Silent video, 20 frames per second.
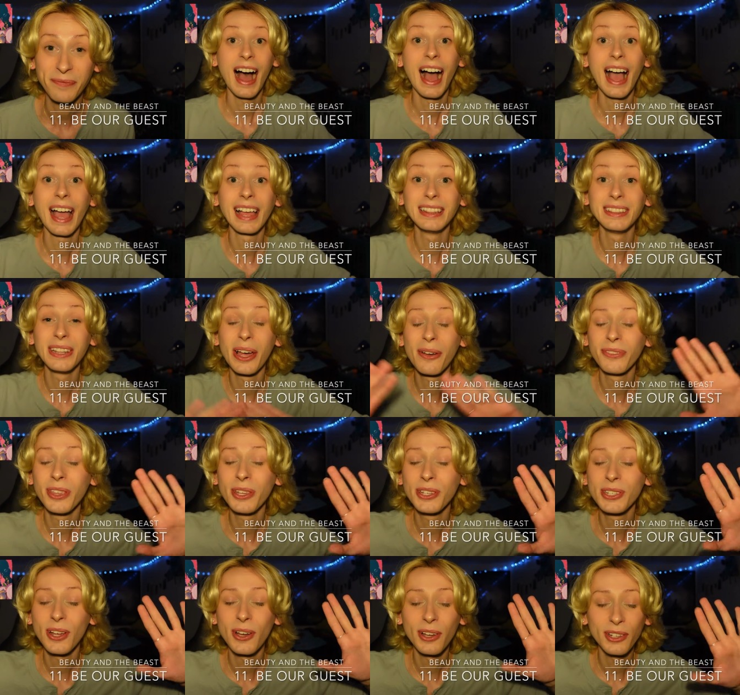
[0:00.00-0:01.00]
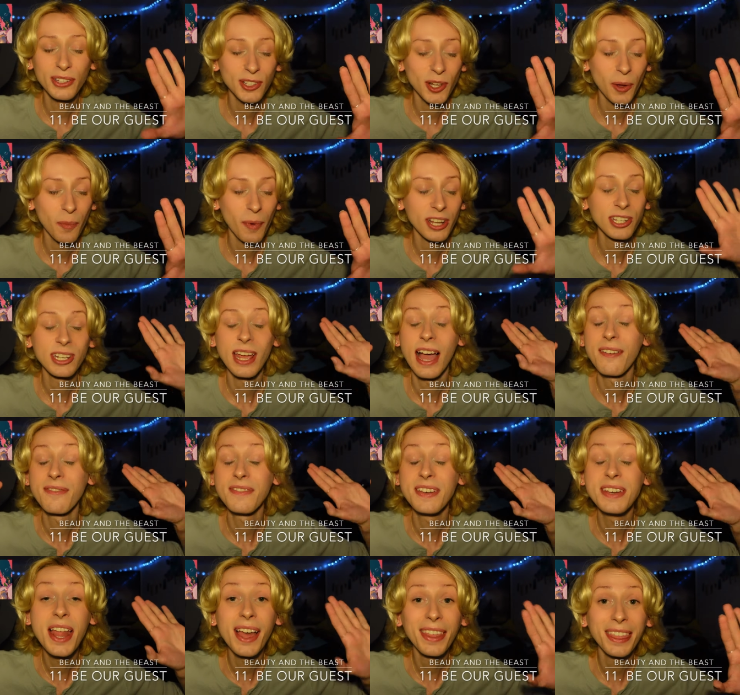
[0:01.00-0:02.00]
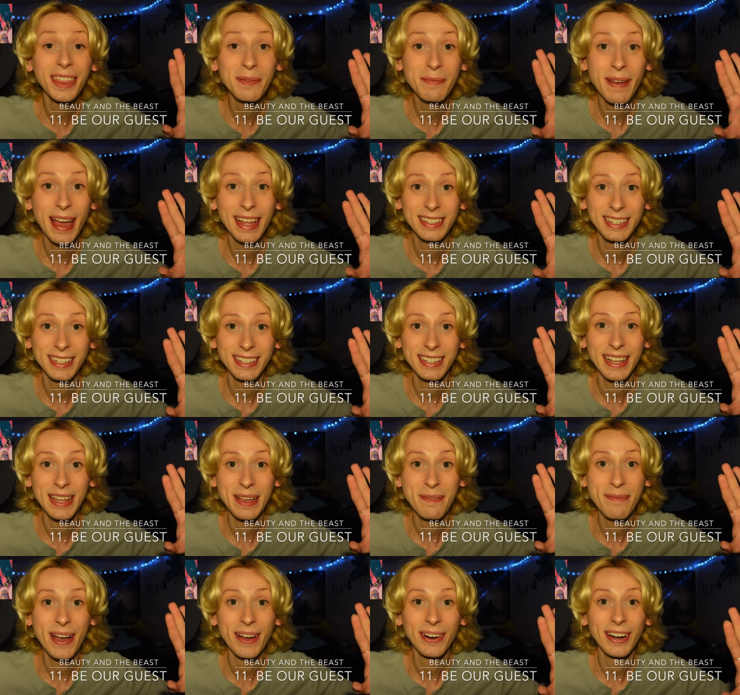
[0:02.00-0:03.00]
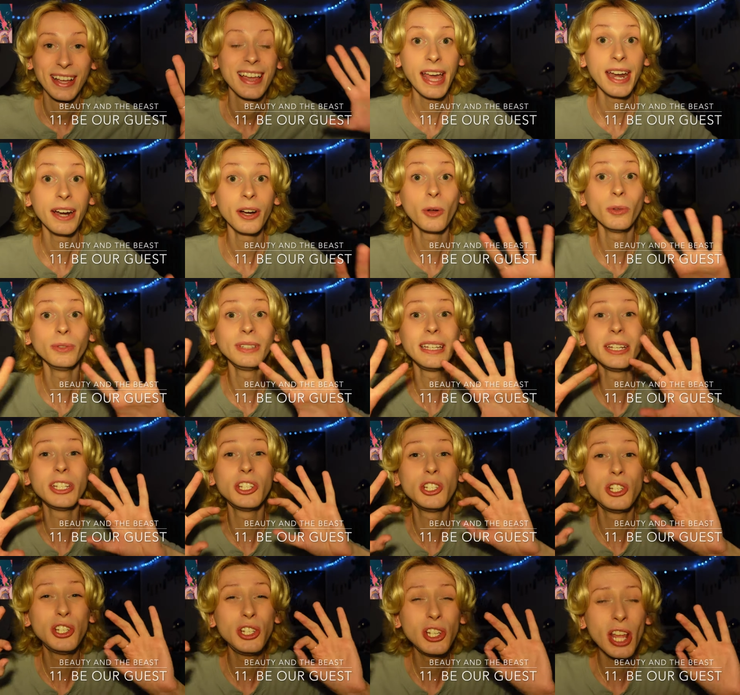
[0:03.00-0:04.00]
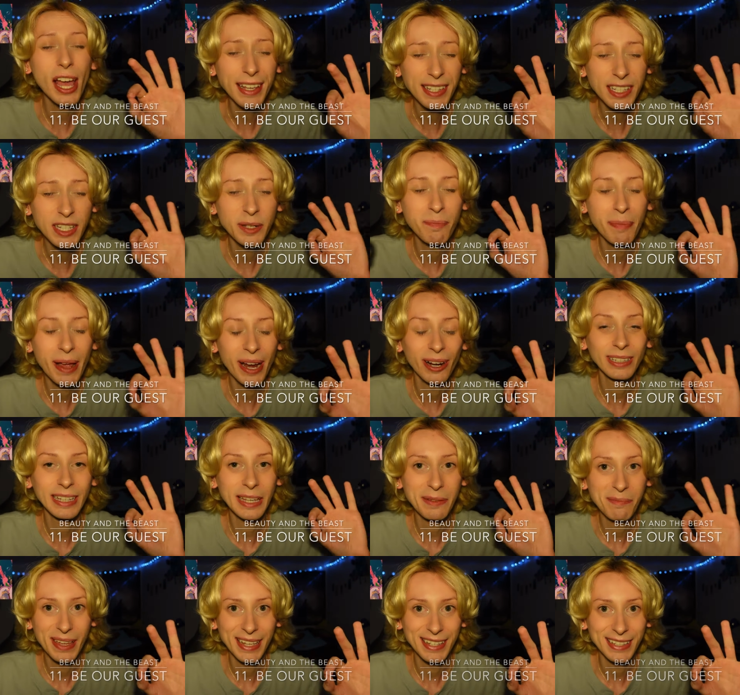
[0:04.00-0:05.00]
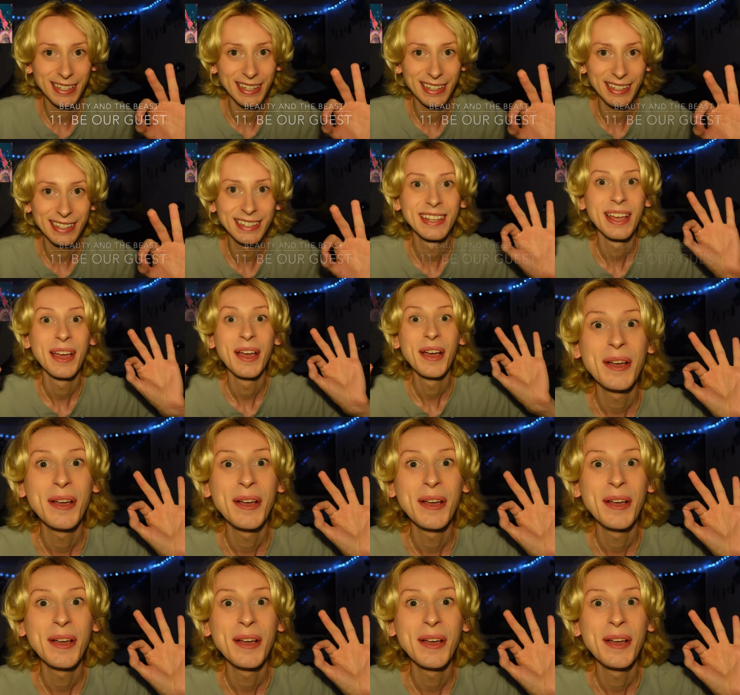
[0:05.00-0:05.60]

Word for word: I love this song so much, have nothing bad to say about it, and it only just barely misses